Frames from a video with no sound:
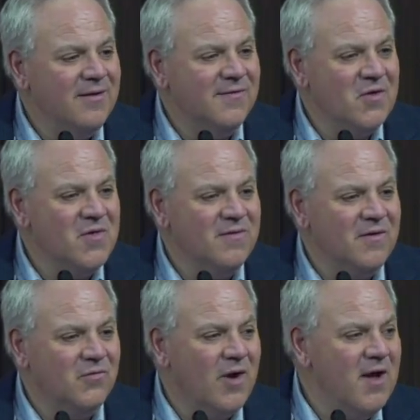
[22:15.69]
decisions
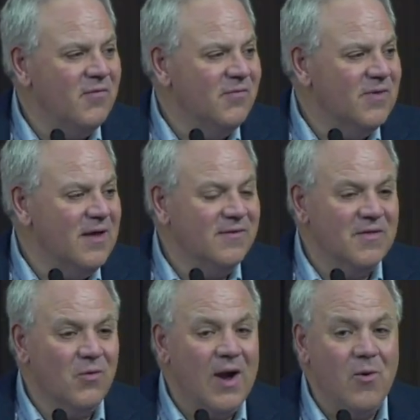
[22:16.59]
that drive things
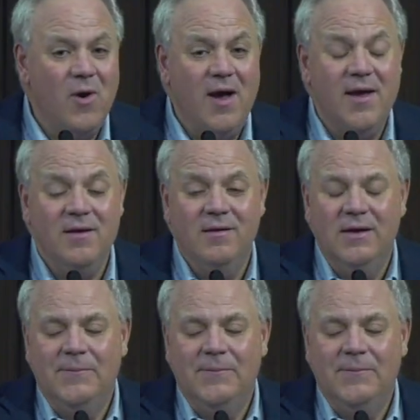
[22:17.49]
in the right way,